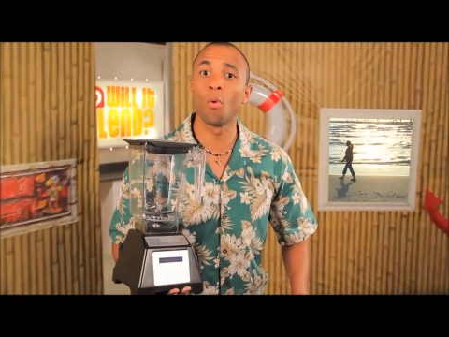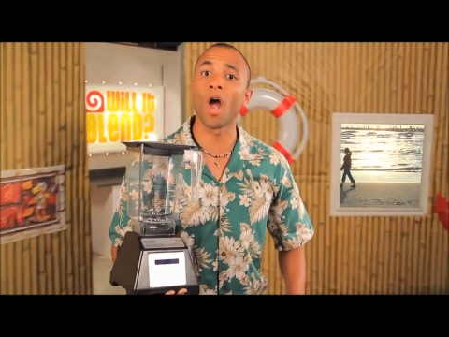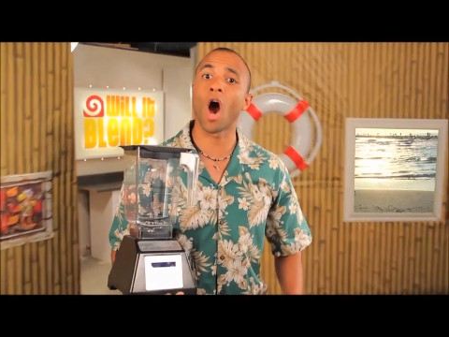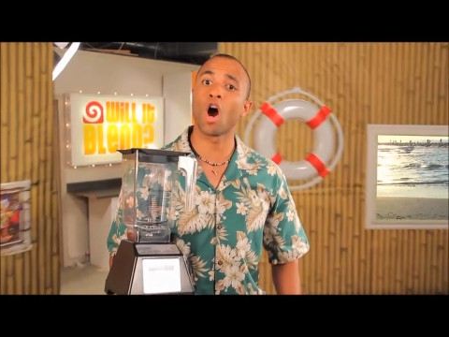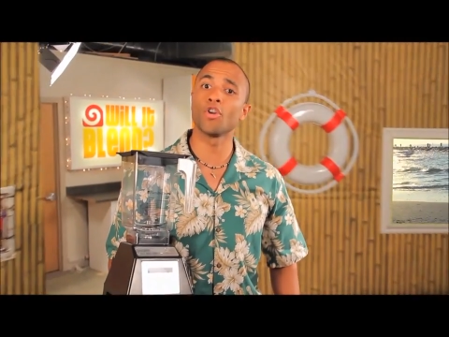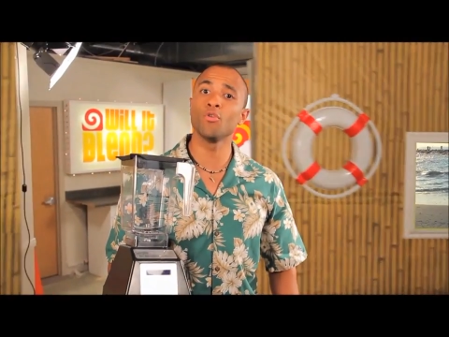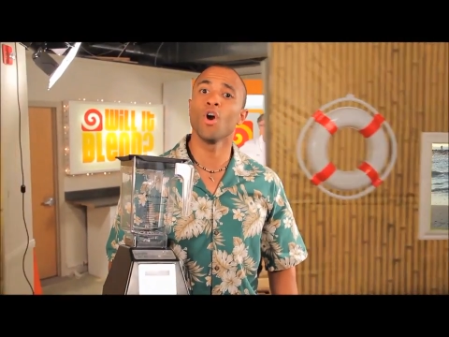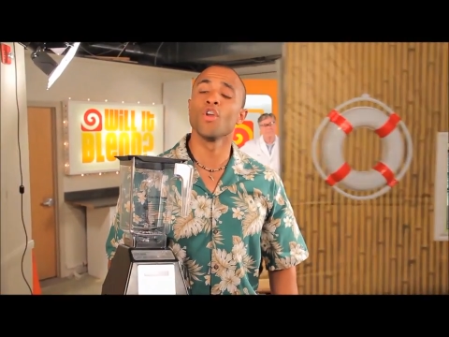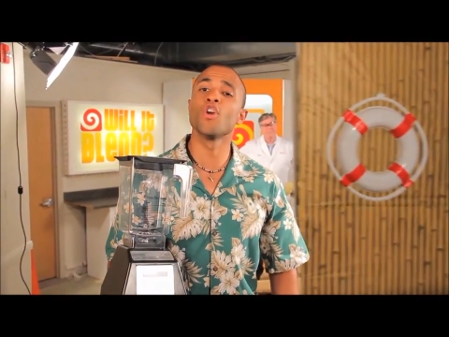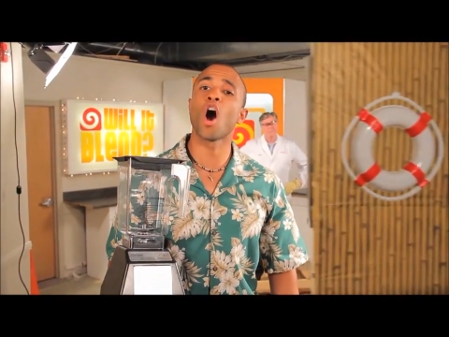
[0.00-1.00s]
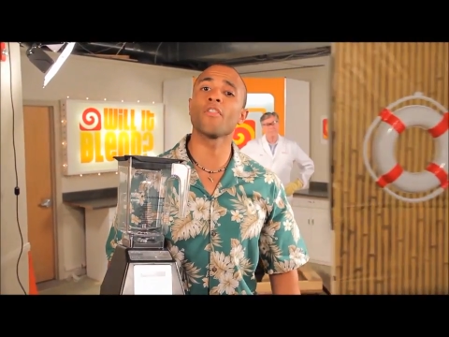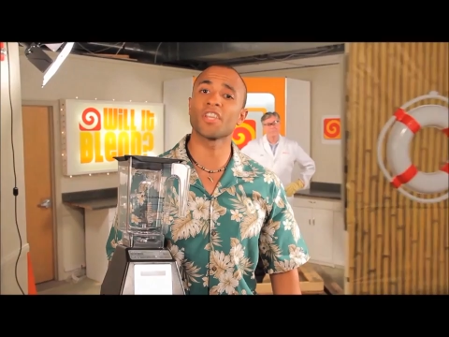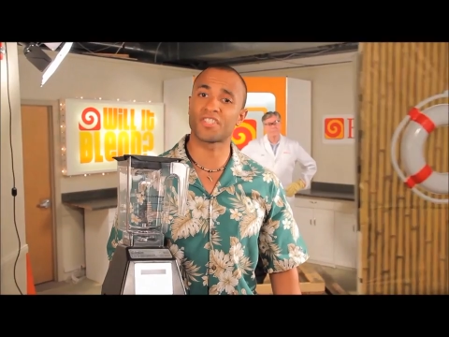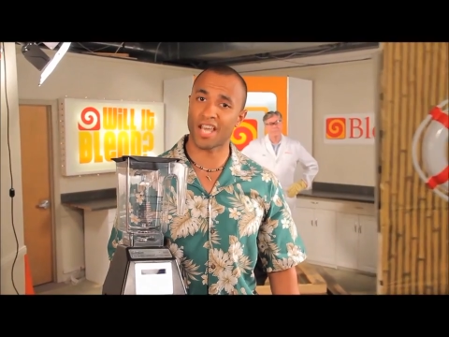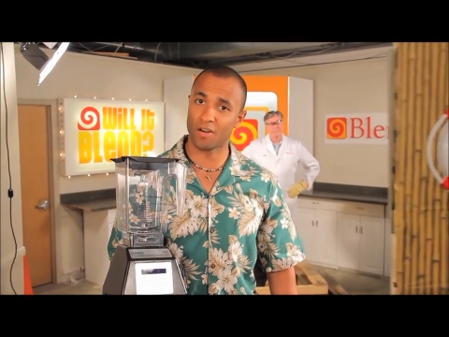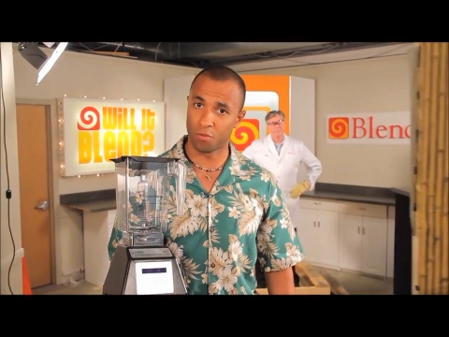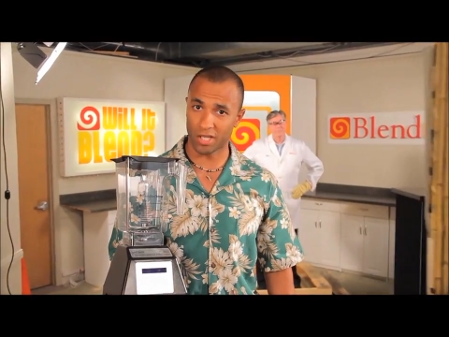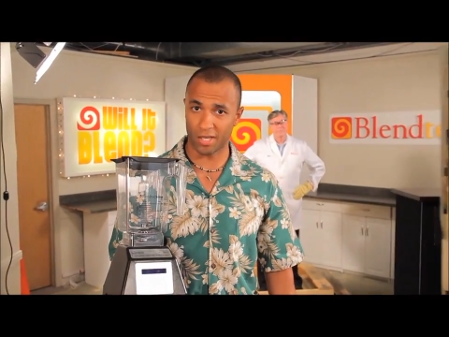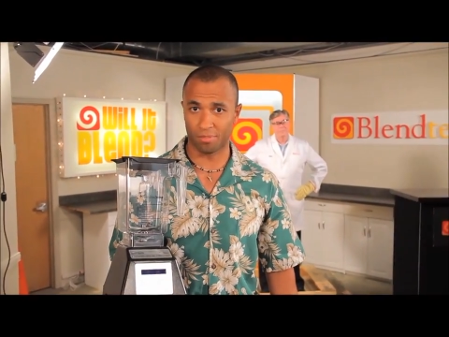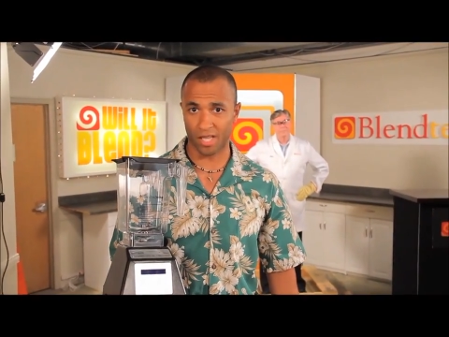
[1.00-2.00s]
Where are you? You're on the set of Will
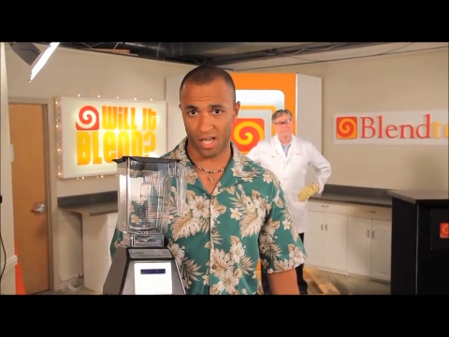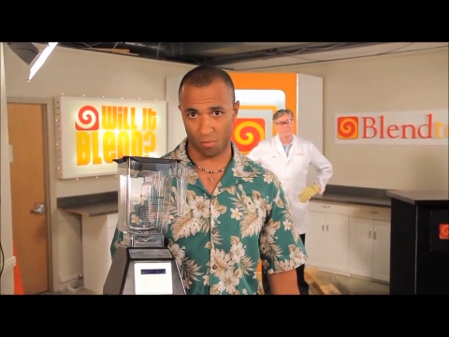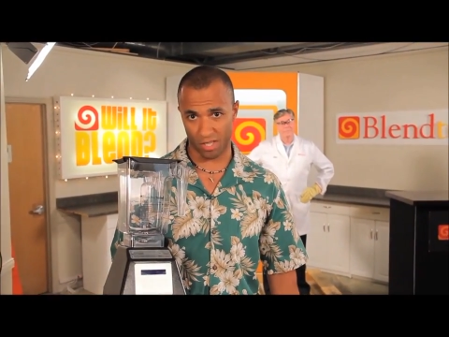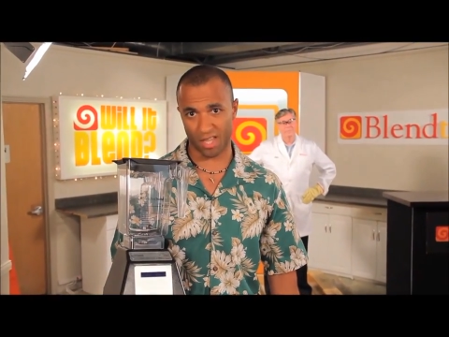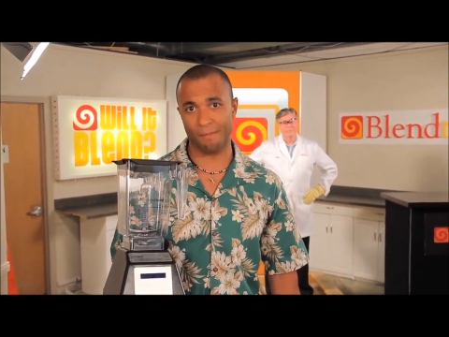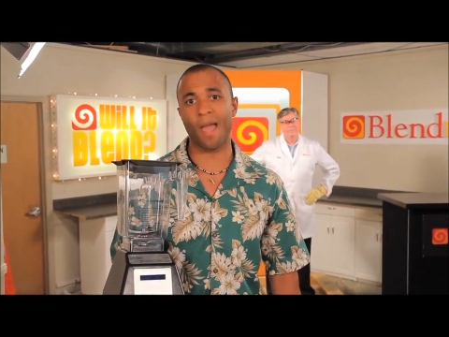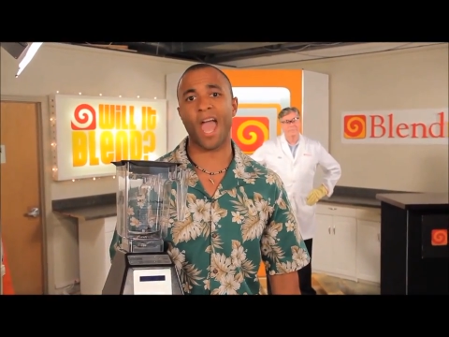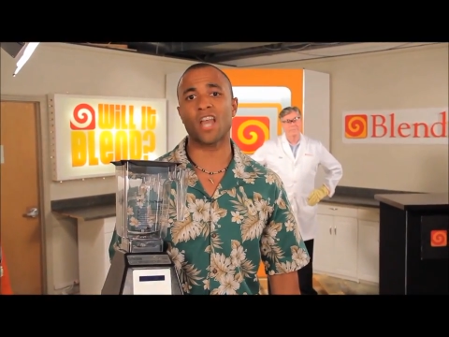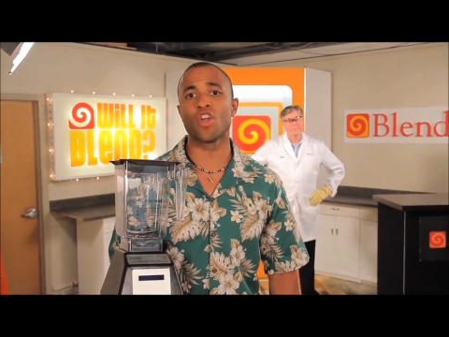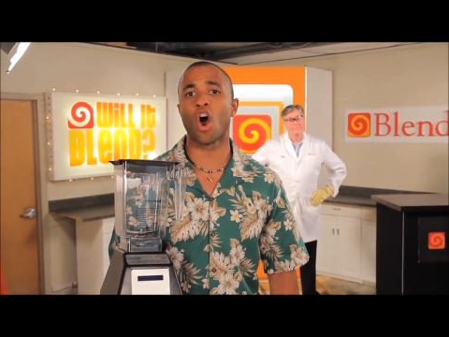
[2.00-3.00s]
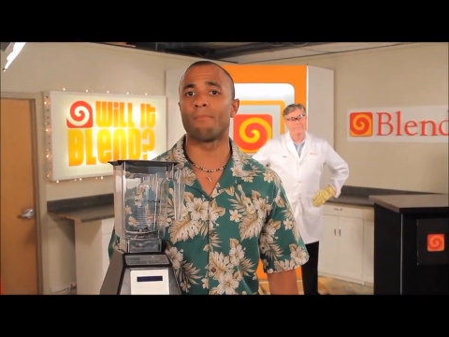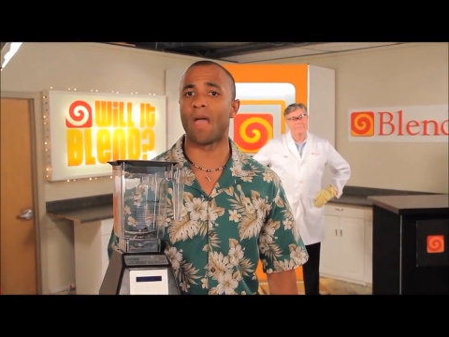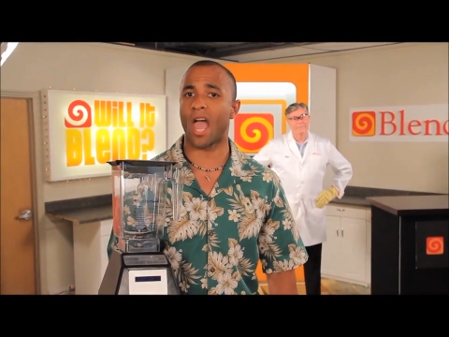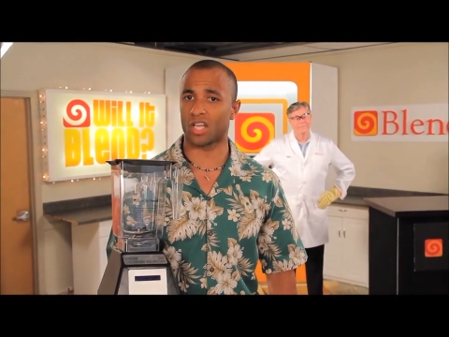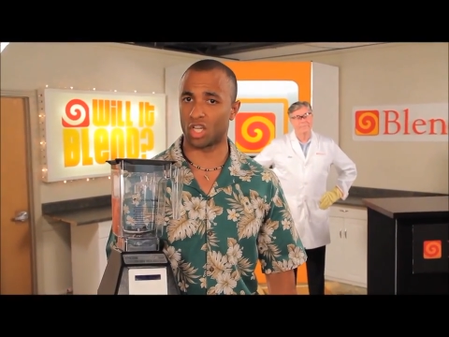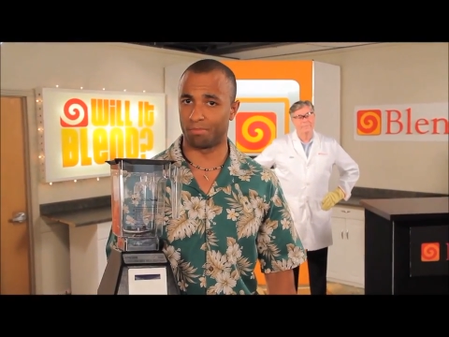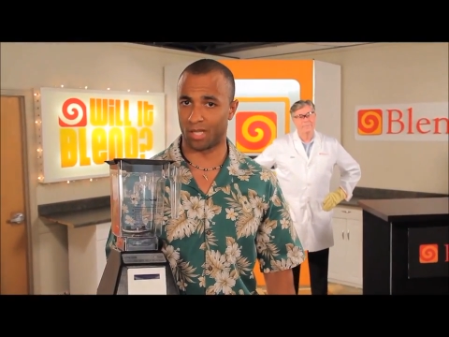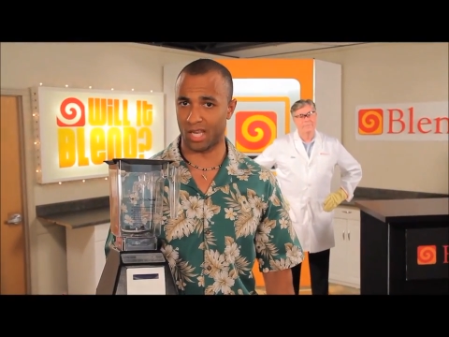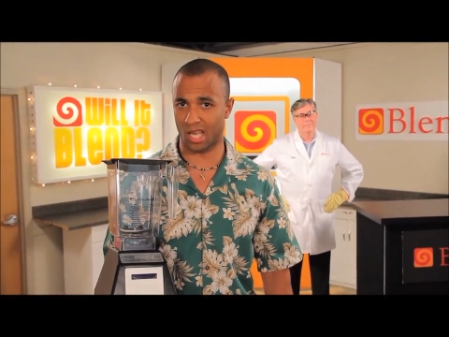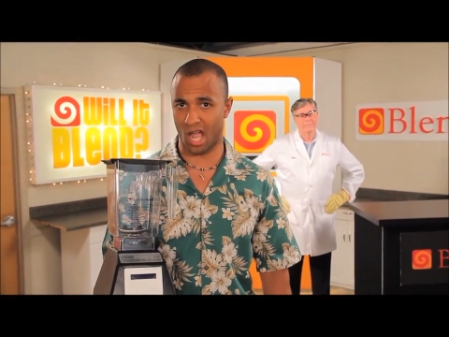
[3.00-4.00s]
It Blend with the man your man could
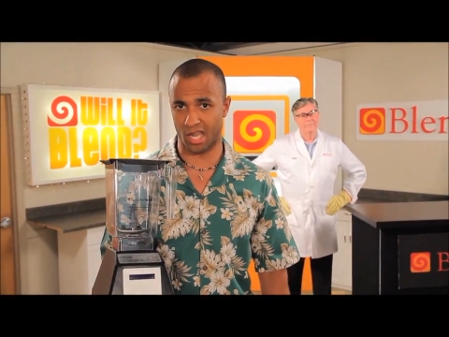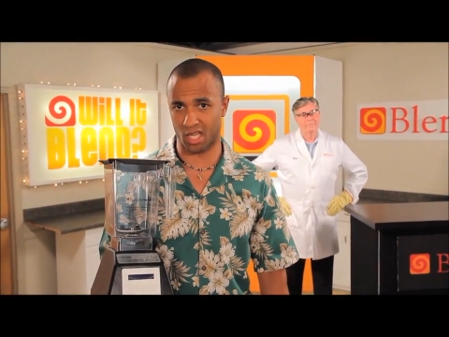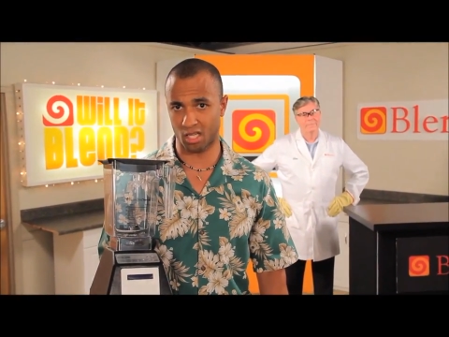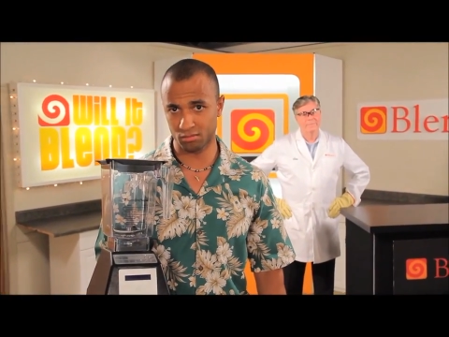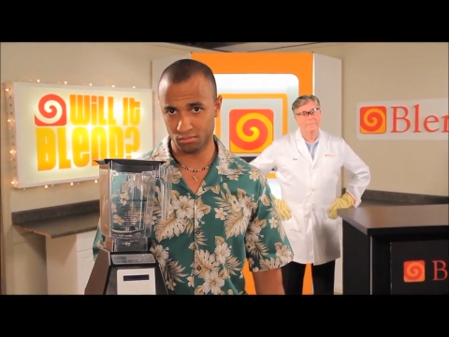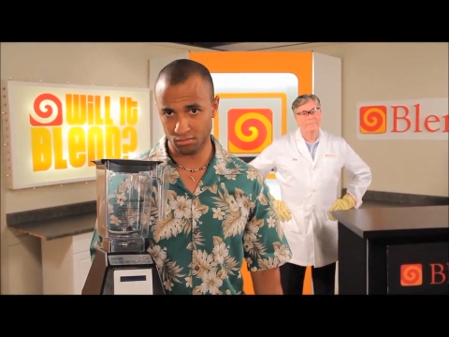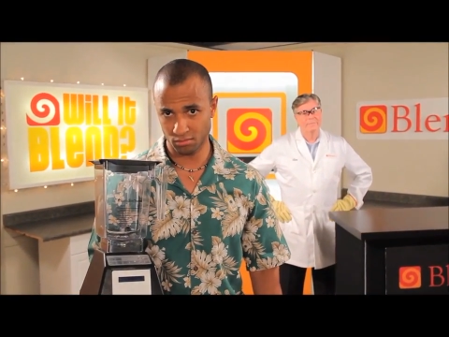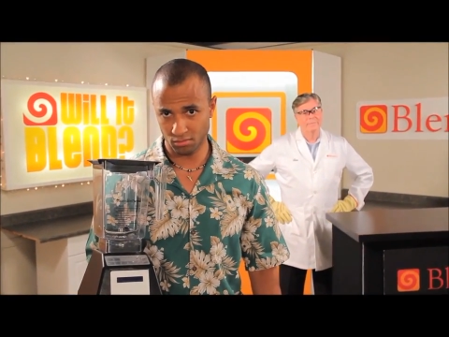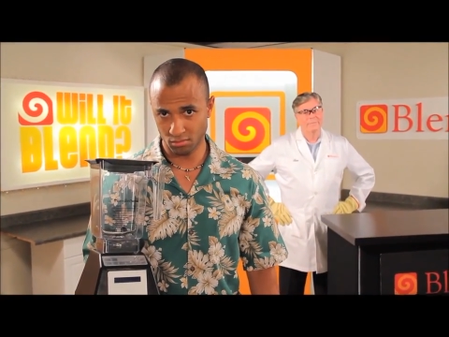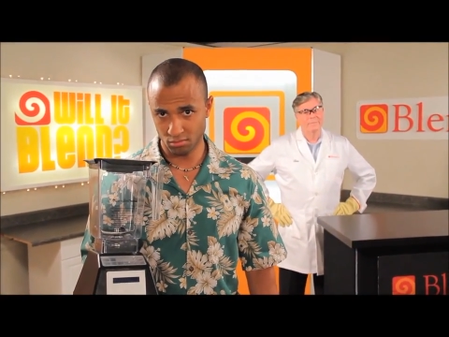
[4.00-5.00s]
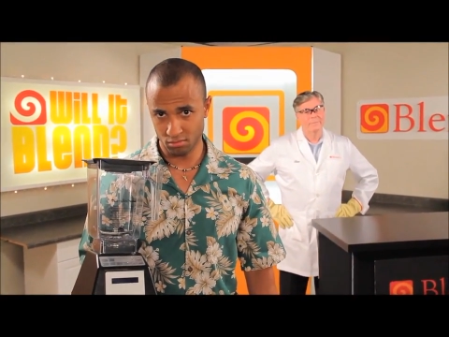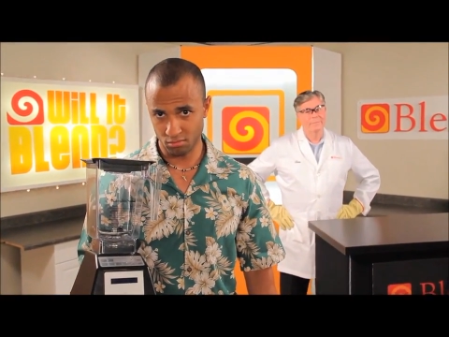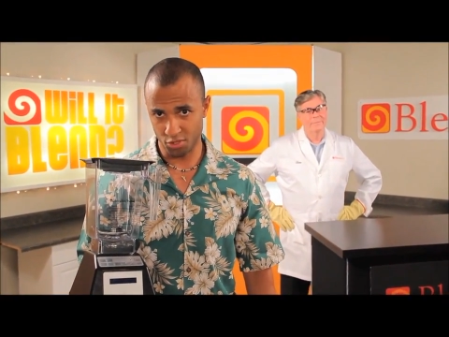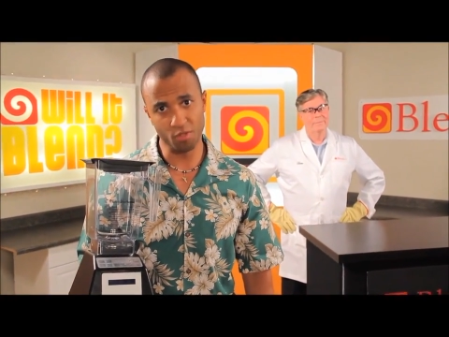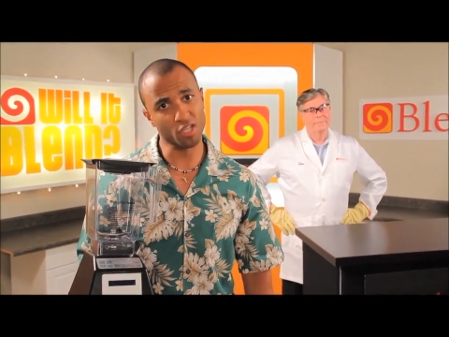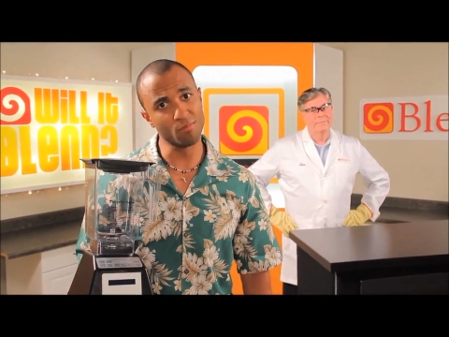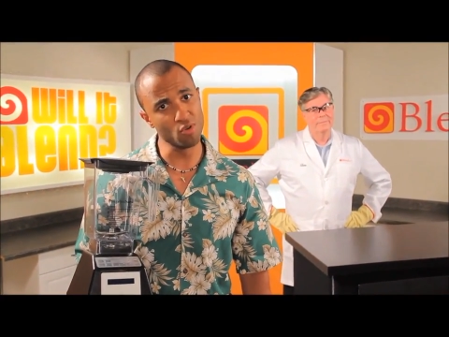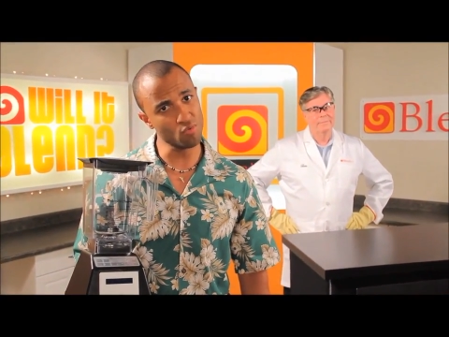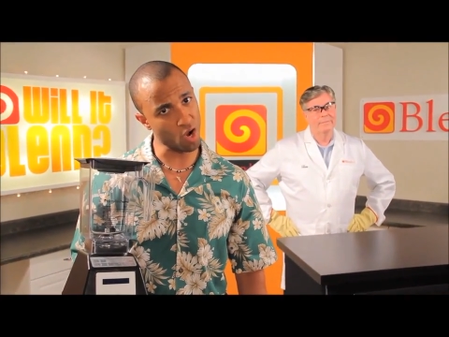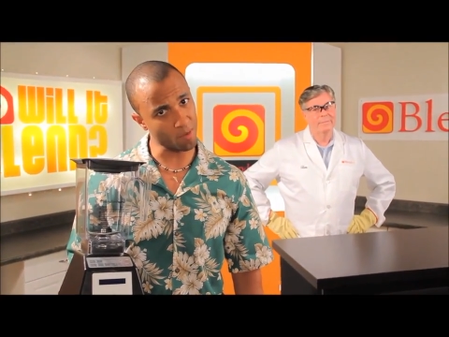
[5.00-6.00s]
blend like. Doing the
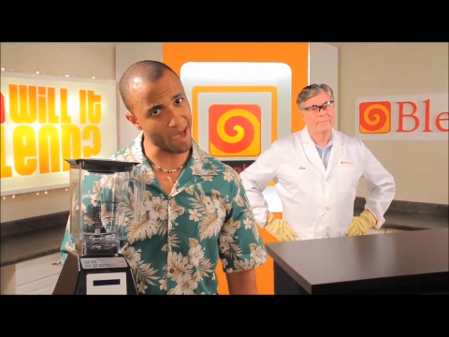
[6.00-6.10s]
moonwalk